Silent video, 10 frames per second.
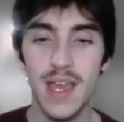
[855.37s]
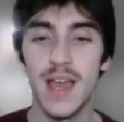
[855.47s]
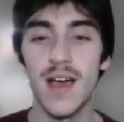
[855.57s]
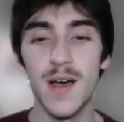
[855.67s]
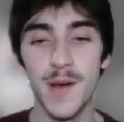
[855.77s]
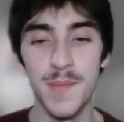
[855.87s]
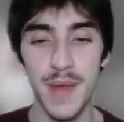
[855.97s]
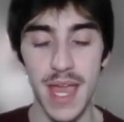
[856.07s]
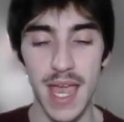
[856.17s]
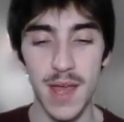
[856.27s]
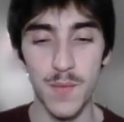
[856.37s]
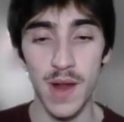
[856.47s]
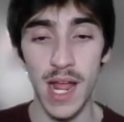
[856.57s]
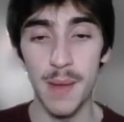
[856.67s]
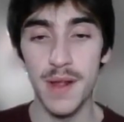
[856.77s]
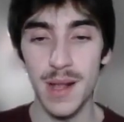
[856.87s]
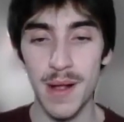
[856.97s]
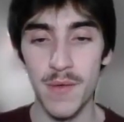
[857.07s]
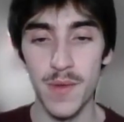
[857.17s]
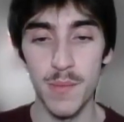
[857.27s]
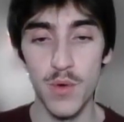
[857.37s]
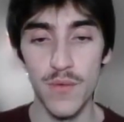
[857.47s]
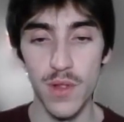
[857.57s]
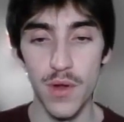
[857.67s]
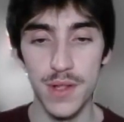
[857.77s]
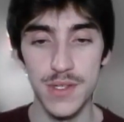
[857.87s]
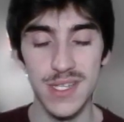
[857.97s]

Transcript: and we're able to come out with a move loaded.